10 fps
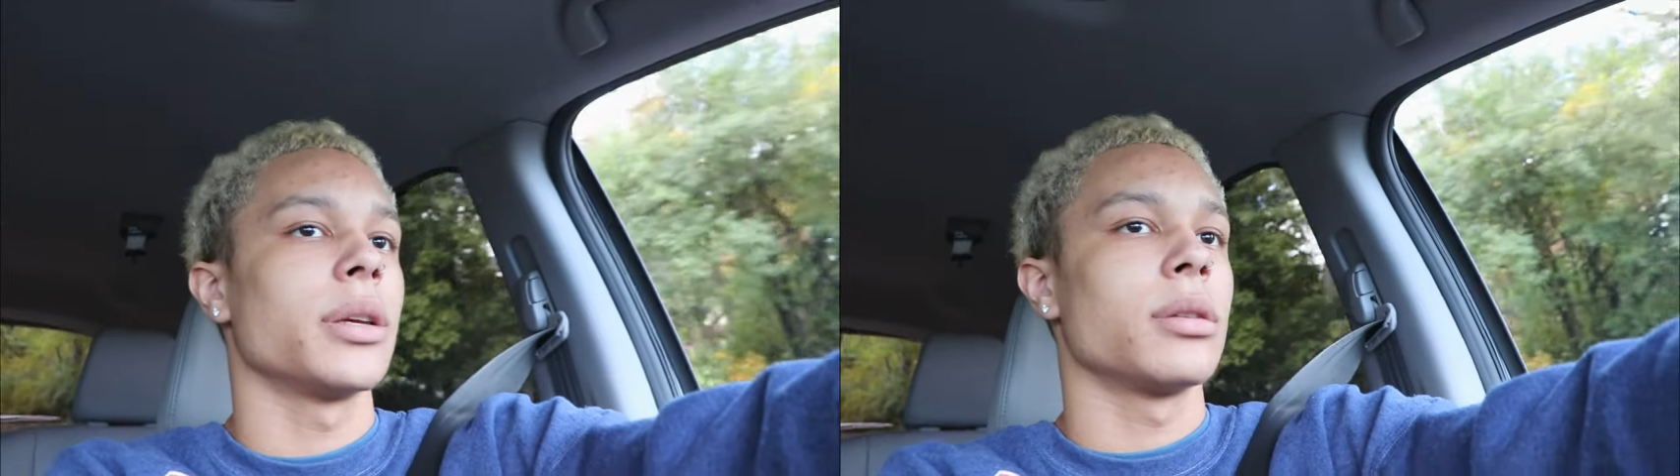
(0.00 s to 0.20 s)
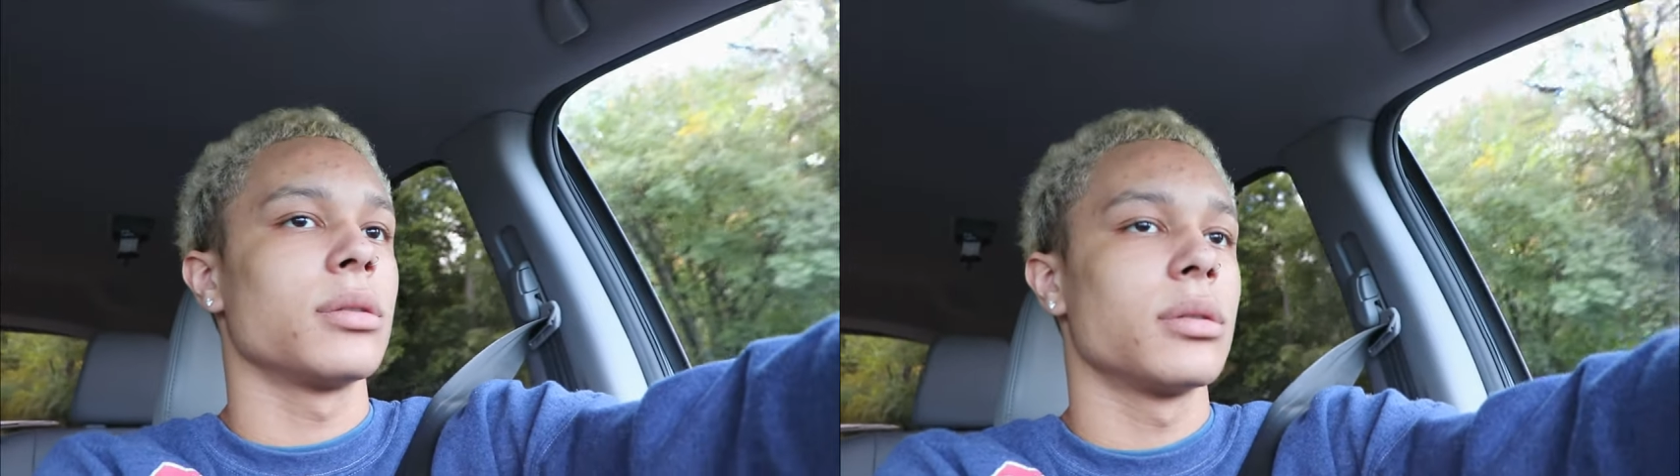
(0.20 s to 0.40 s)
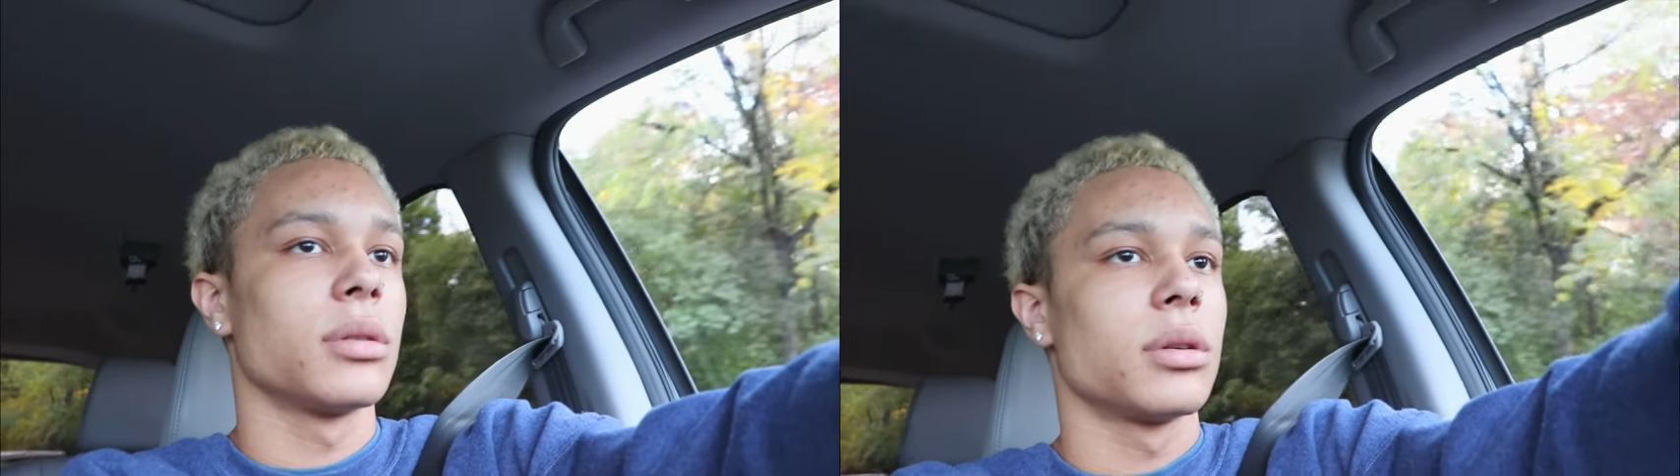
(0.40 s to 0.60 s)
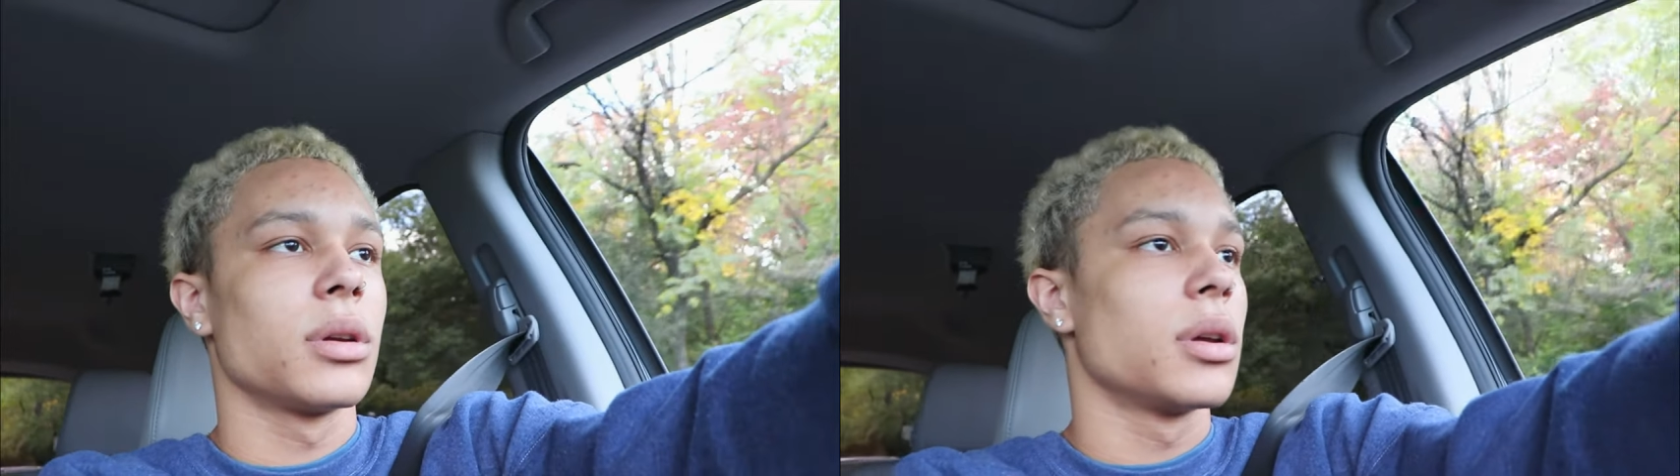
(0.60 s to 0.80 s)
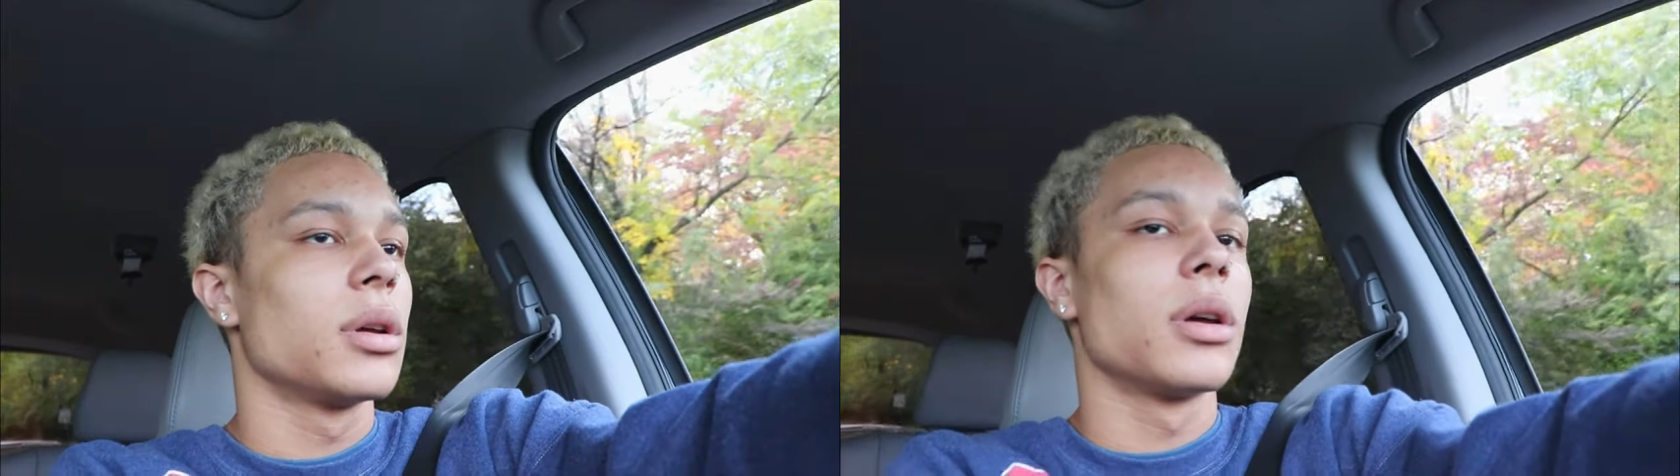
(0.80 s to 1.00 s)
kid.
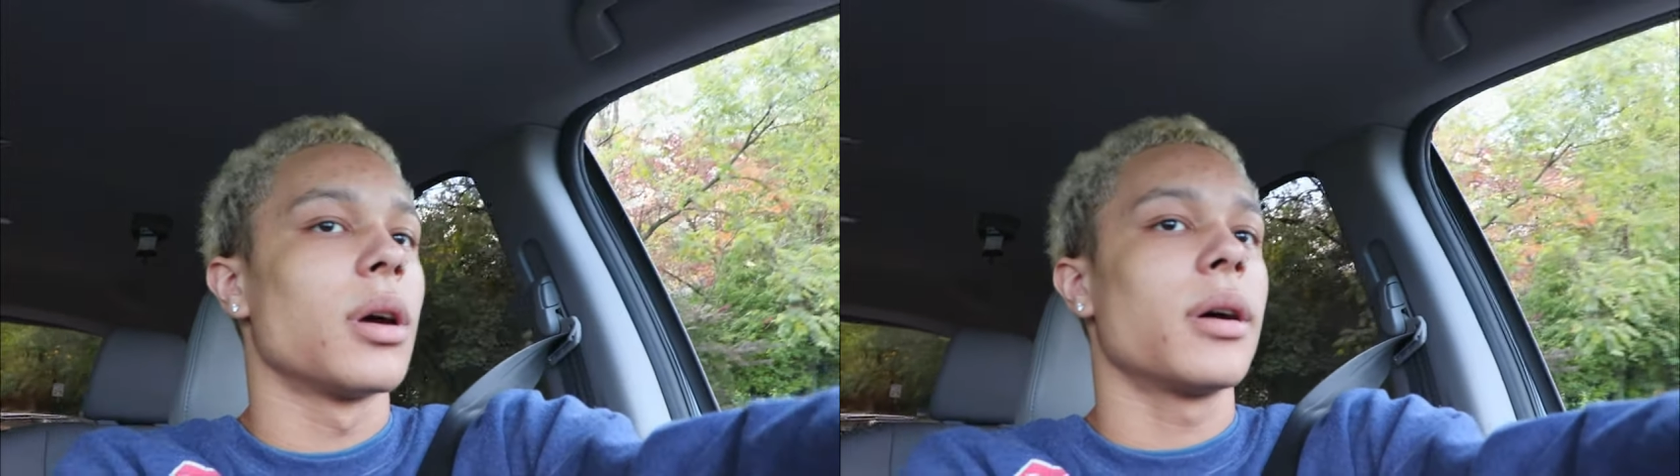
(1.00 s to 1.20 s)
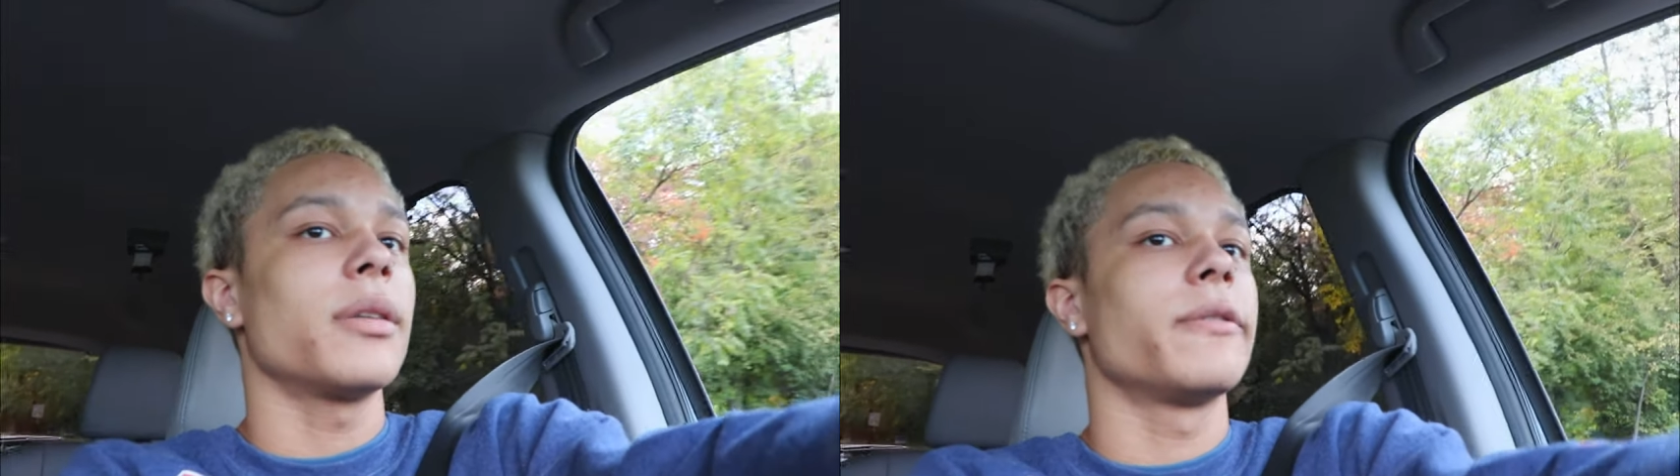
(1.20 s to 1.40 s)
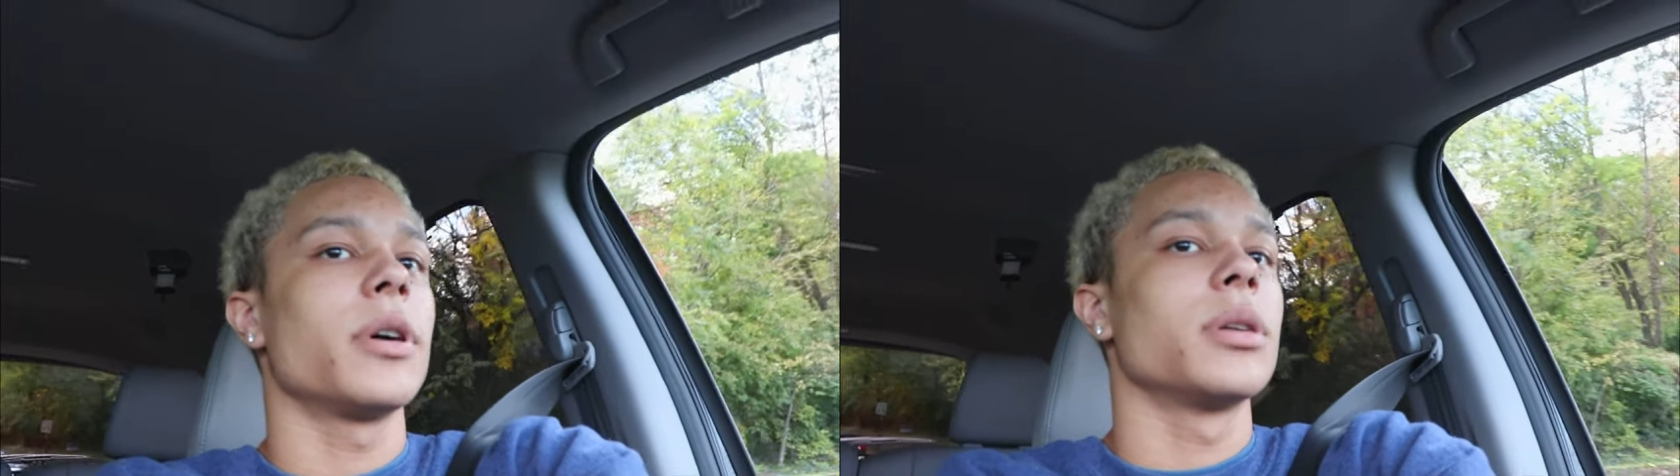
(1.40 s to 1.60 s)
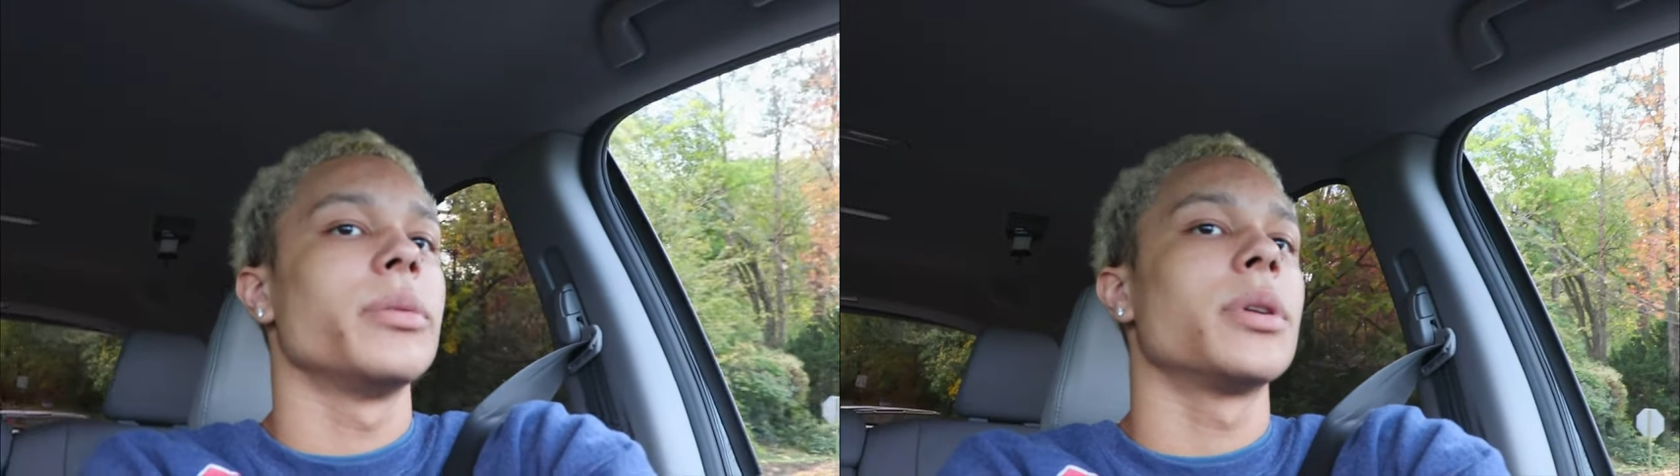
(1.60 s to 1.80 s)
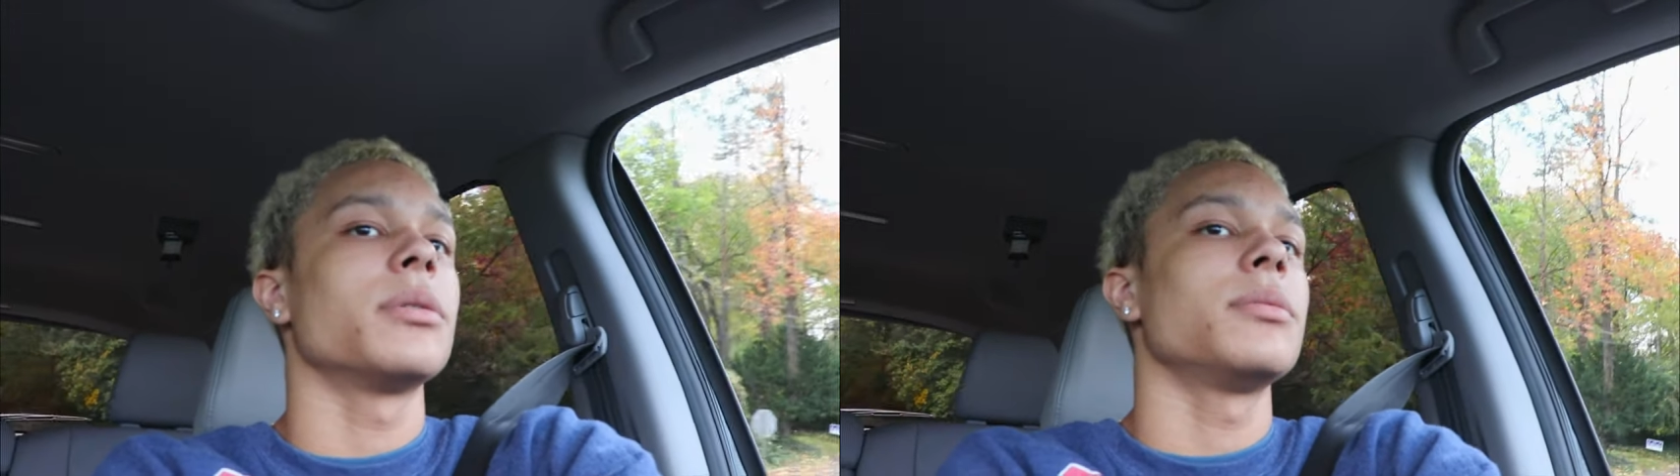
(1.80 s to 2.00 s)
I ain't fucking
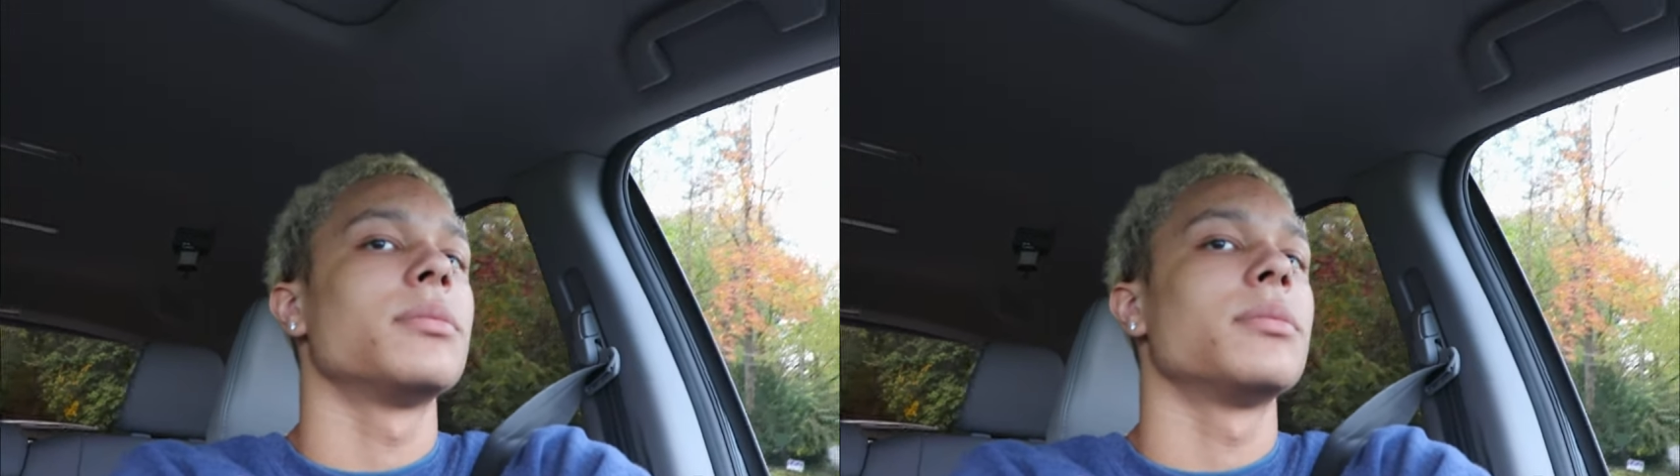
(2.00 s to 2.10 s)
with him.